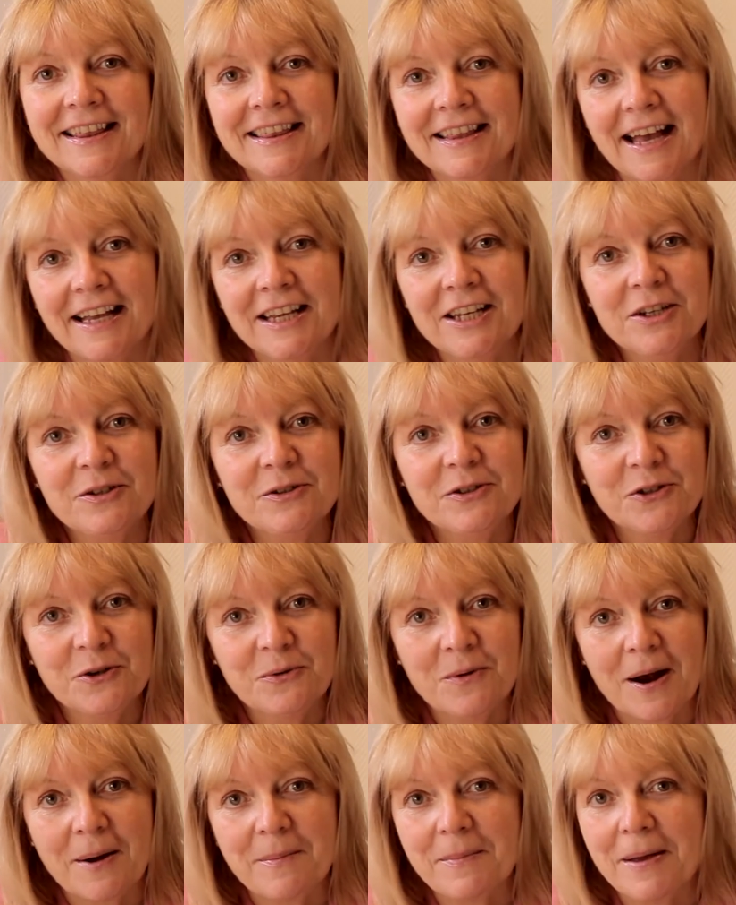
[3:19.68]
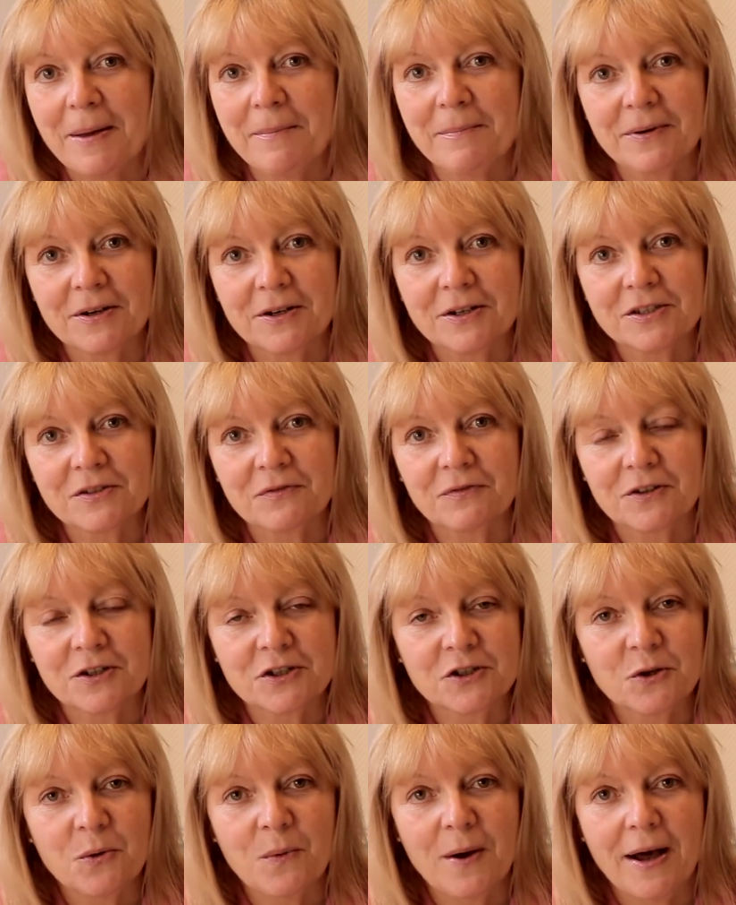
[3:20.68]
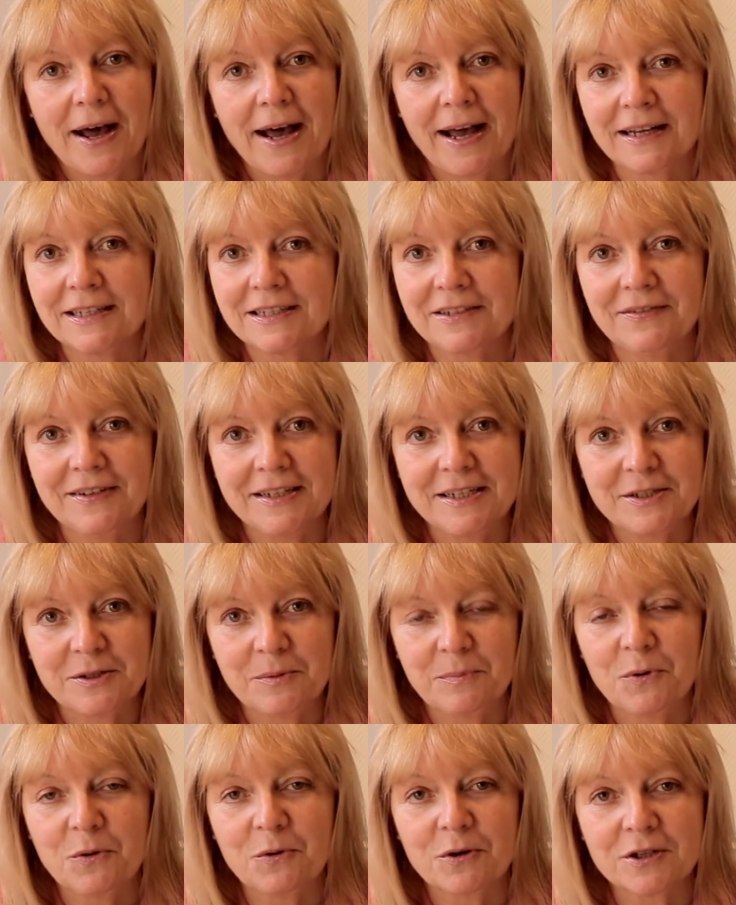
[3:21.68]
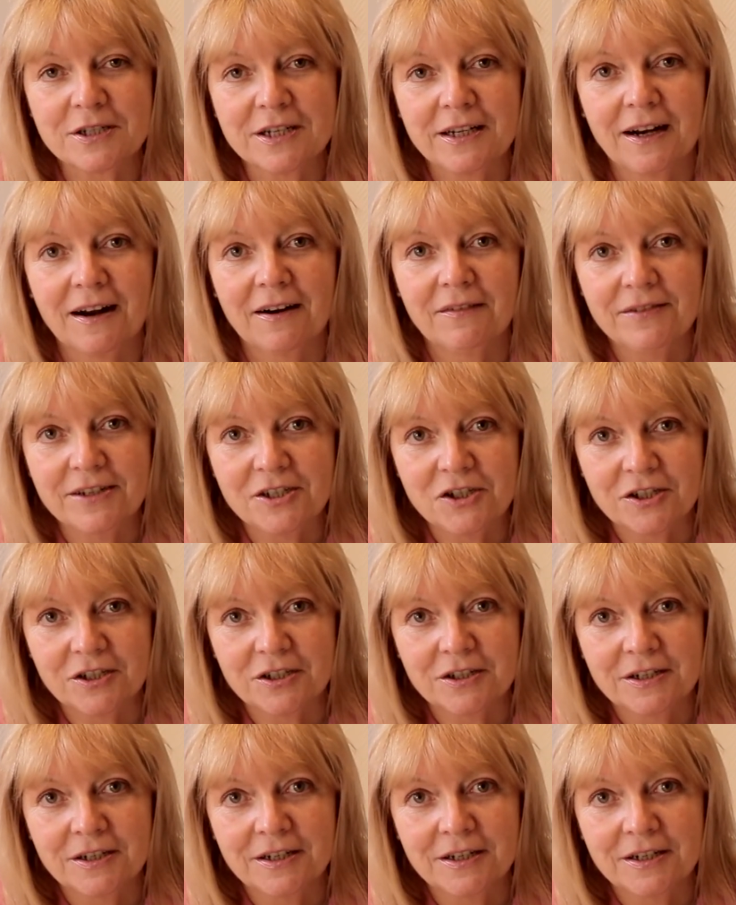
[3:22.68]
Thank you to our members for so actively supporting our vision